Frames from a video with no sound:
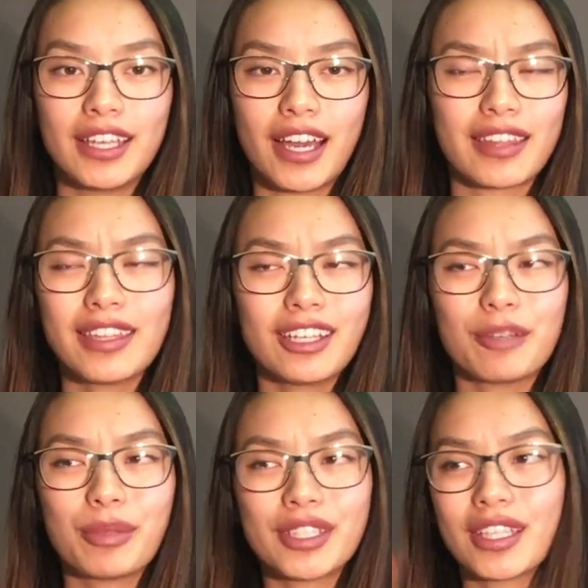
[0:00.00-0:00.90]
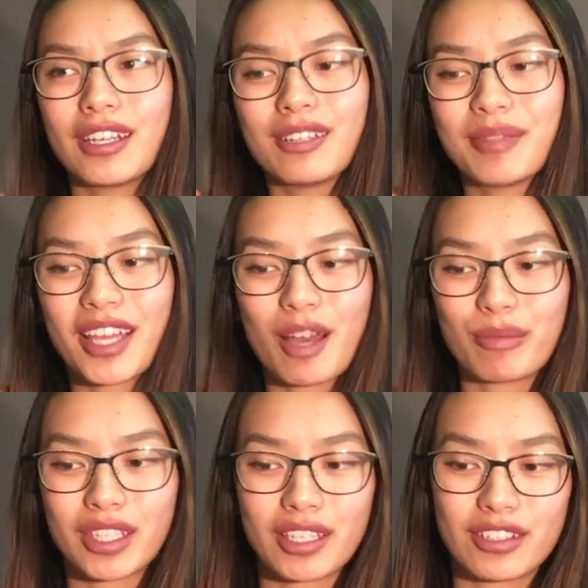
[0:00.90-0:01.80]
I think I put that on my
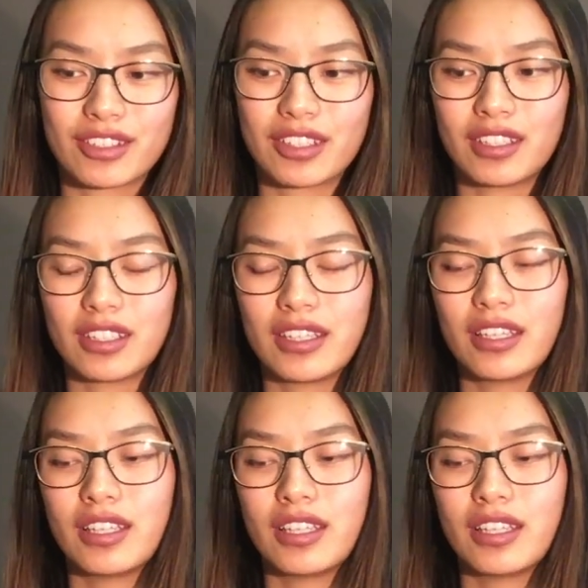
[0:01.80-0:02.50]
application.